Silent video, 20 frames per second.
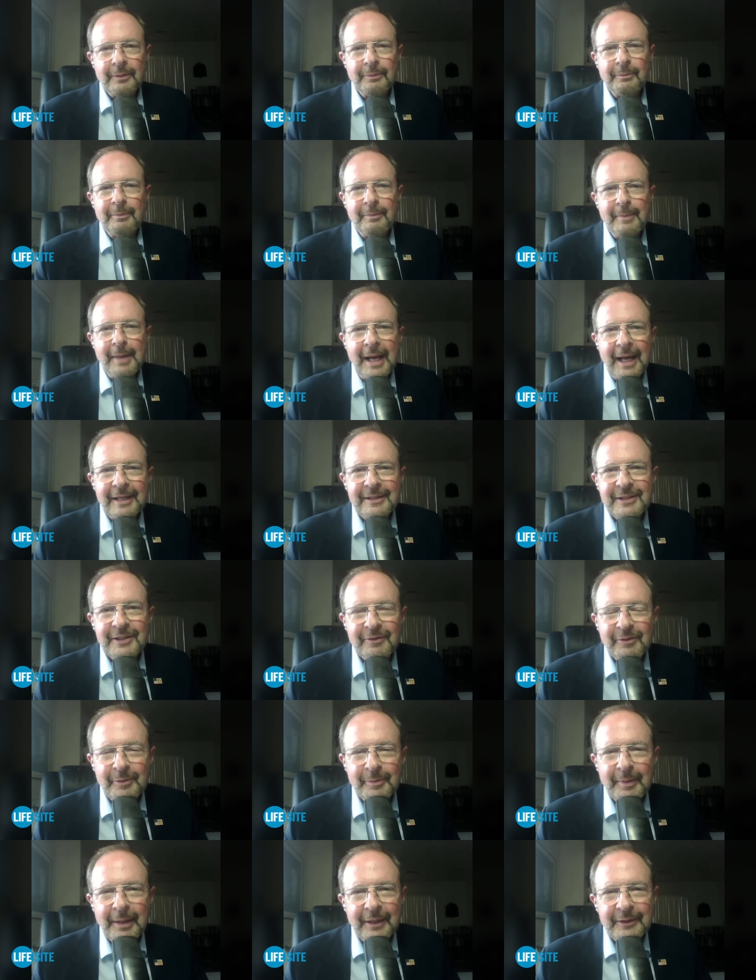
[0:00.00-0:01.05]

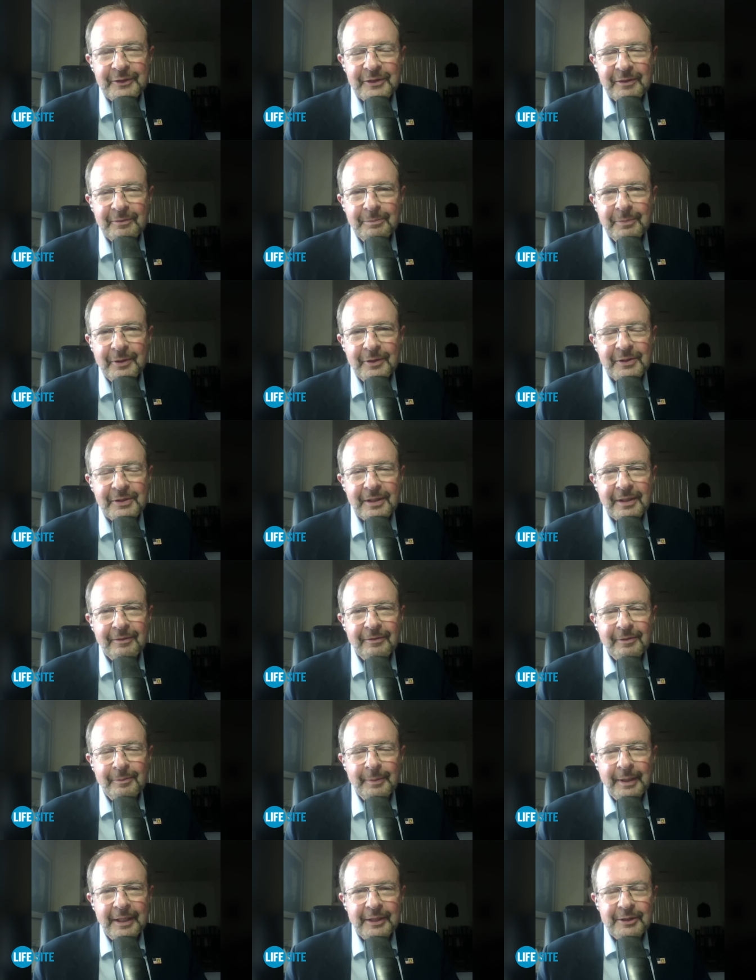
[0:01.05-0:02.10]
massive amounts of
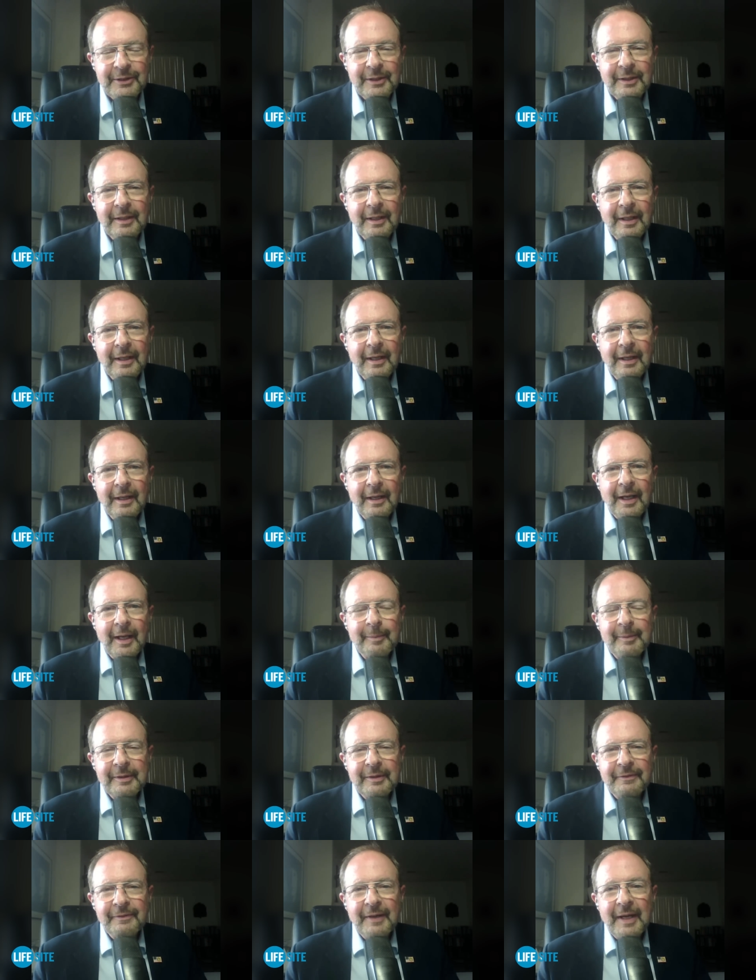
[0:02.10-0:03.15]
personal information.
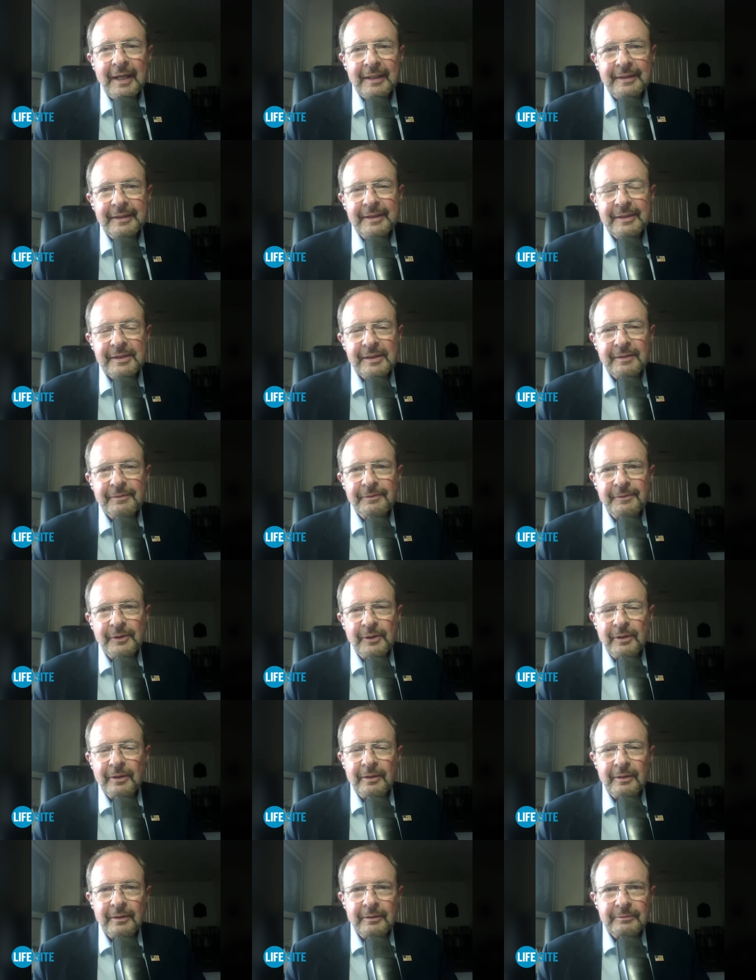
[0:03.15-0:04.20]
I mean, the fact is,
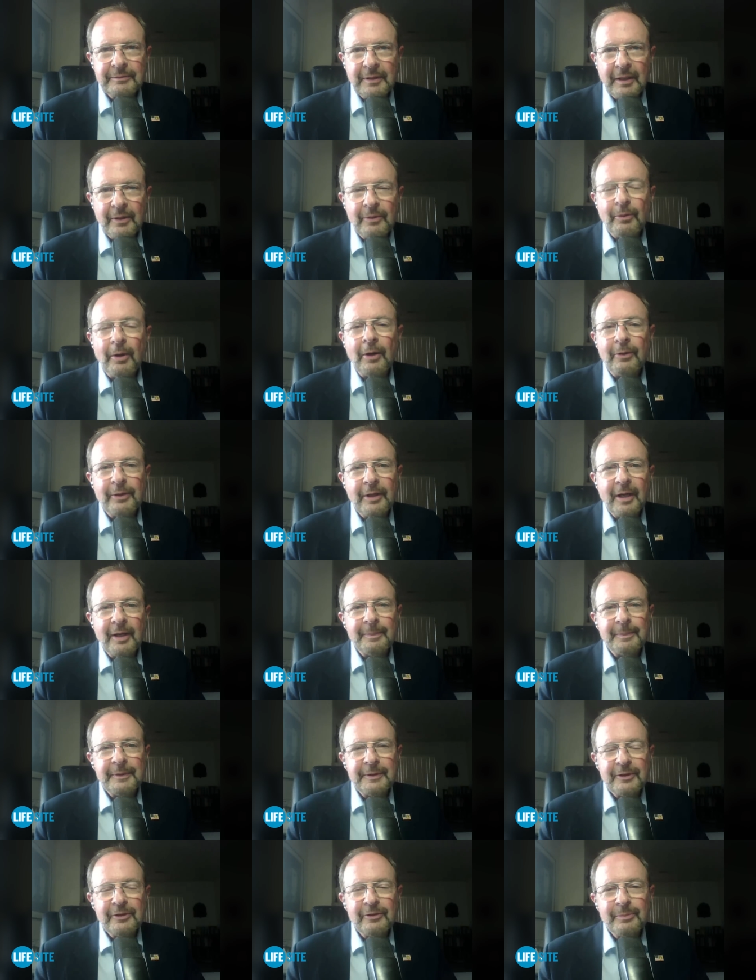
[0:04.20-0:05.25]
if you're a
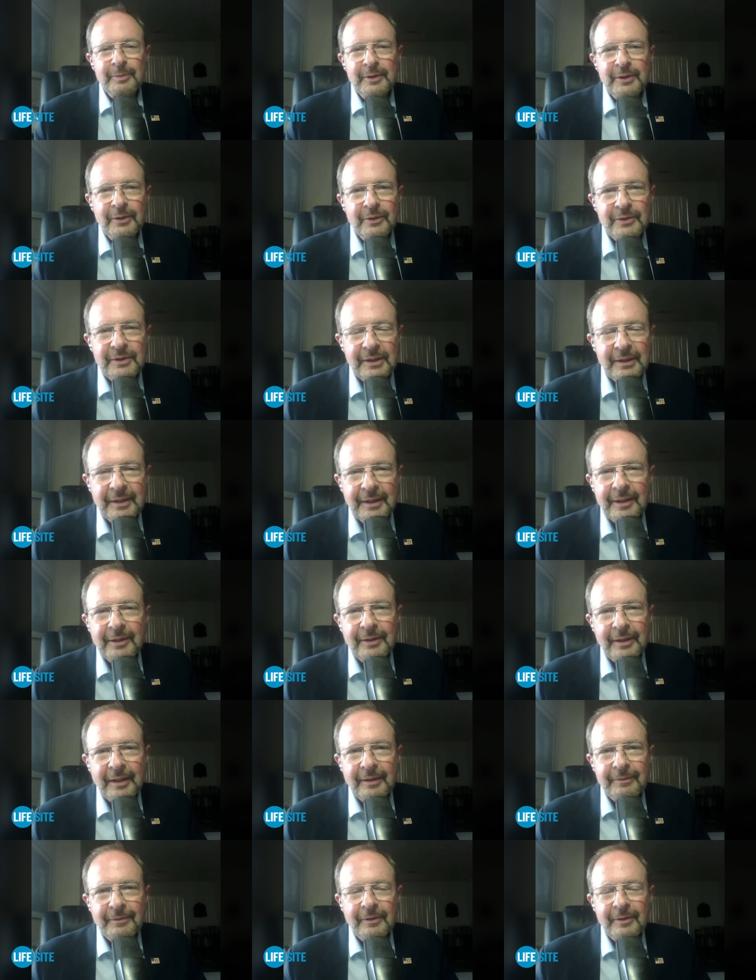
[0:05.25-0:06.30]
grown-up and you've been using the
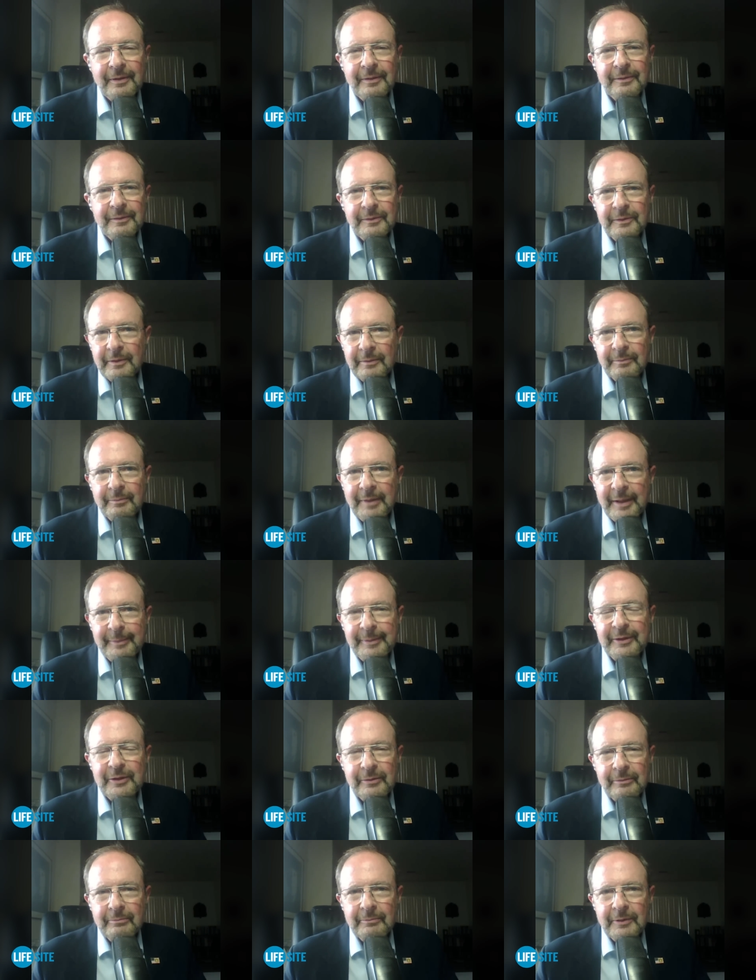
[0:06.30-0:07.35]
internet for
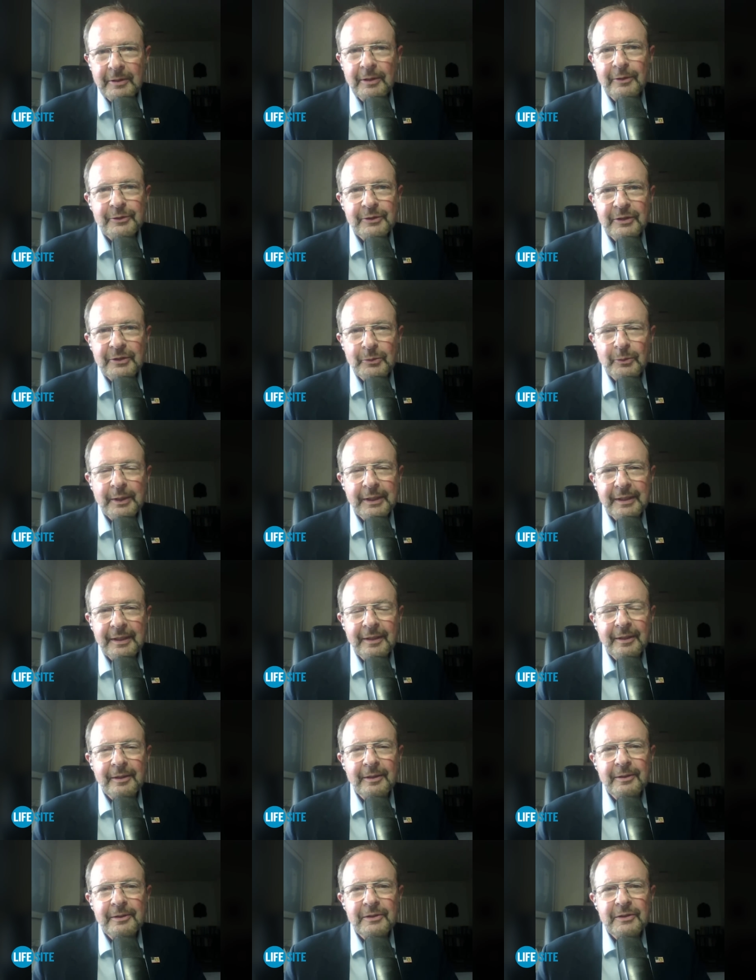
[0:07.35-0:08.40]
maybe close to 20
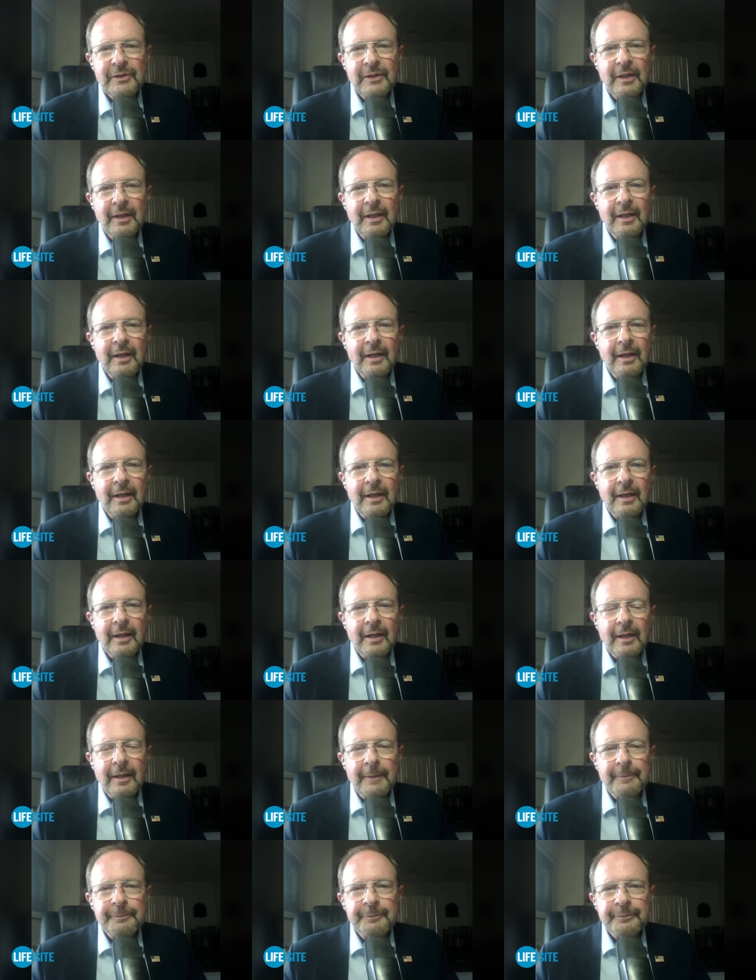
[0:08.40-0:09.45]
years,
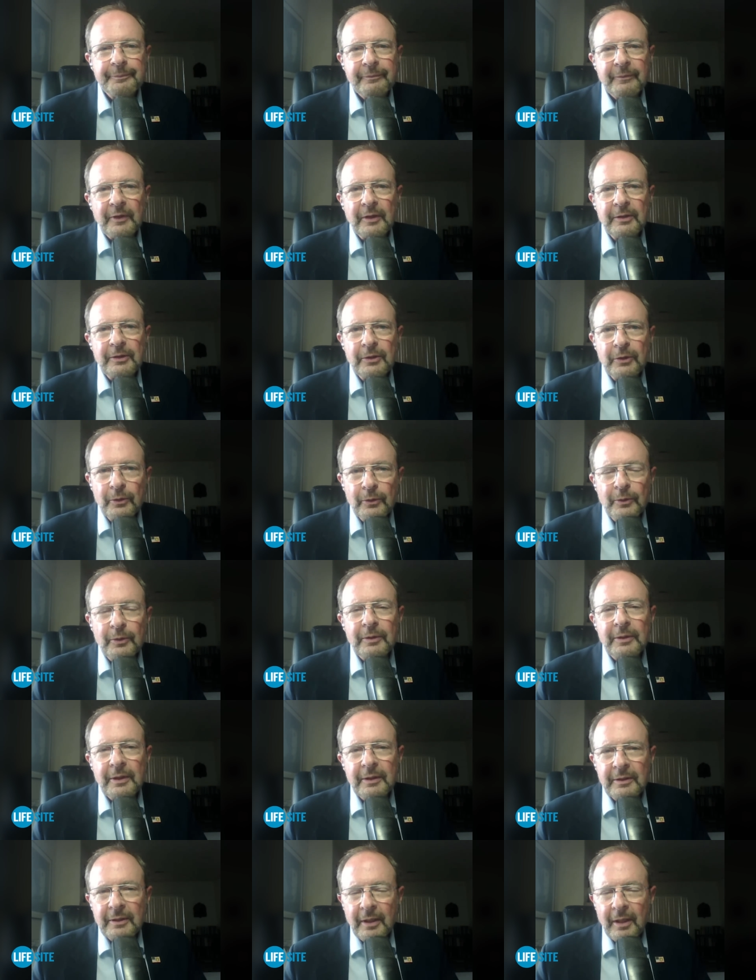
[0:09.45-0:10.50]

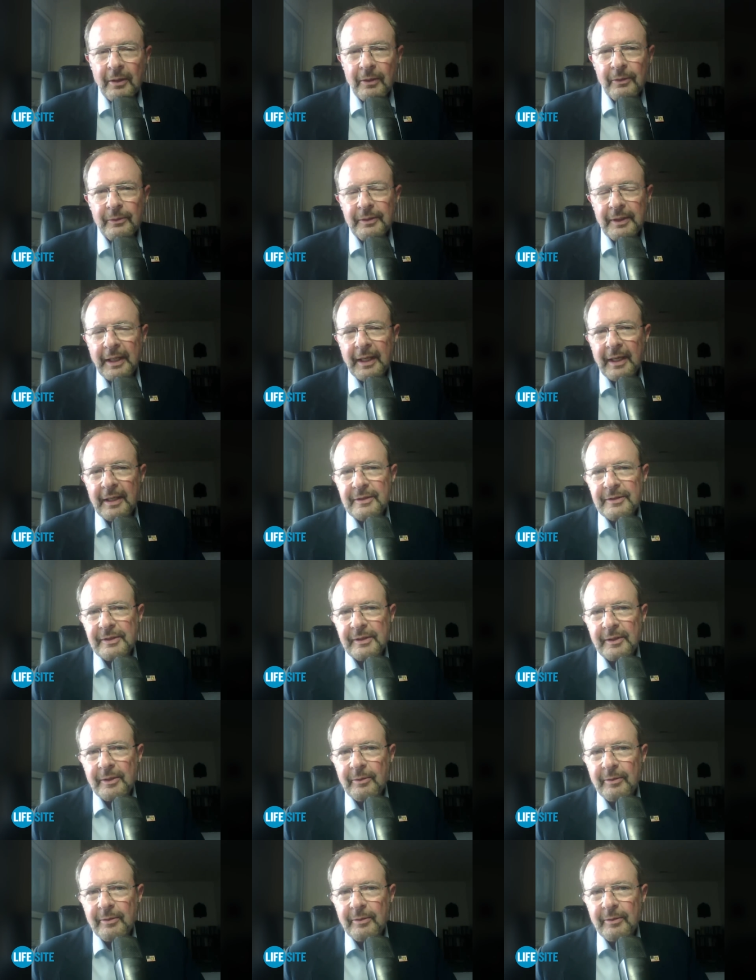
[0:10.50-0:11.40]
Google alone has the